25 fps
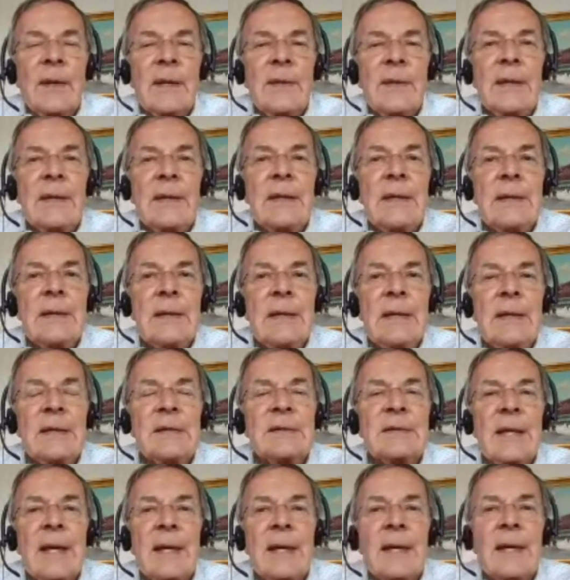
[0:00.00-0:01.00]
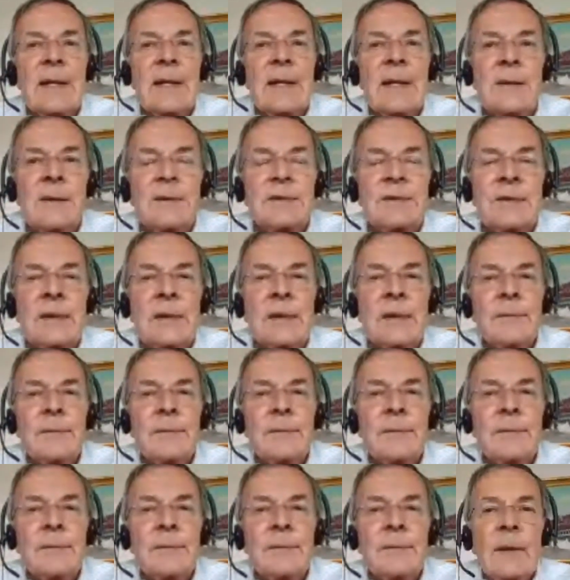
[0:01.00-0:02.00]
I think he needs that energy
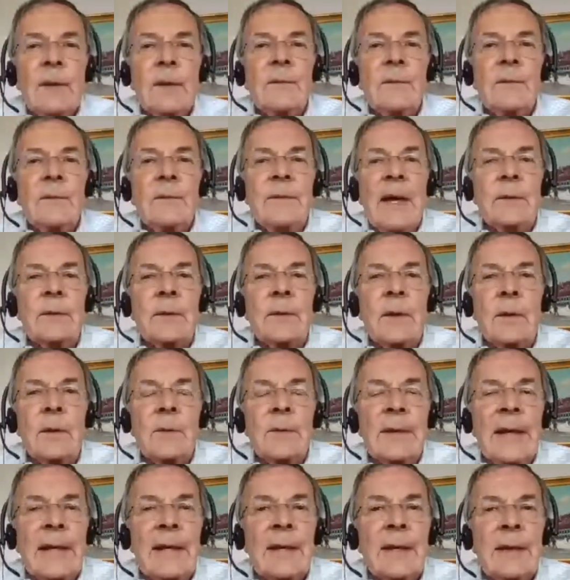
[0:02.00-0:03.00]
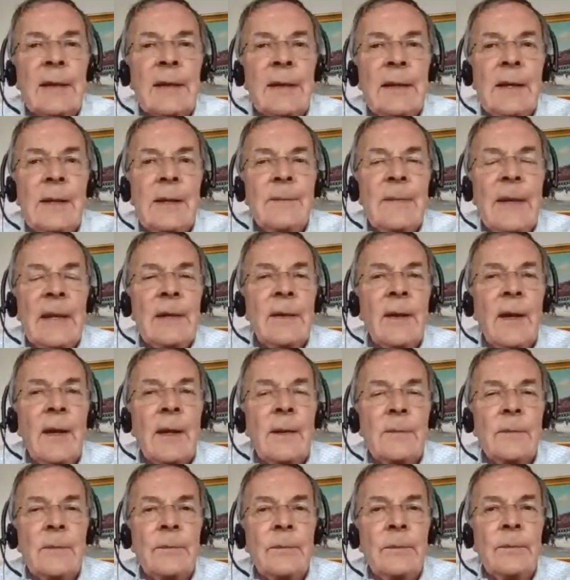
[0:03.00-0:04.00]
of having a rally, and he may not
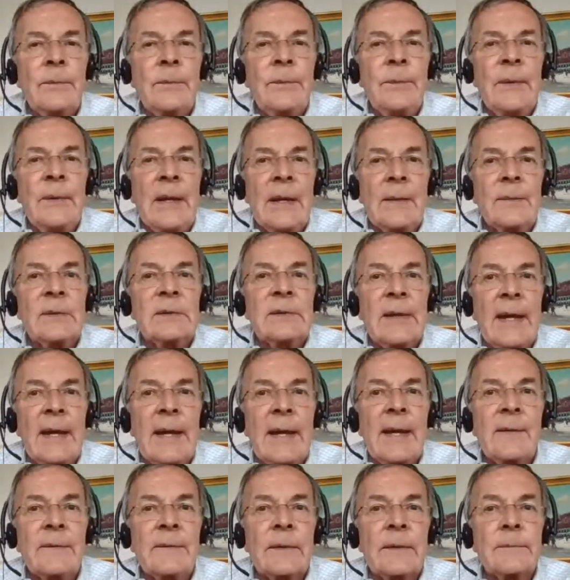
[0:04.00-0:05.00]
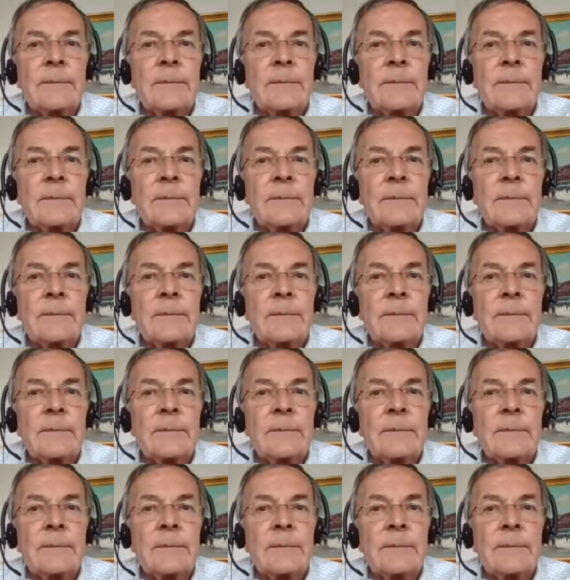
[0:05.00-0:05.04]
be able to have it.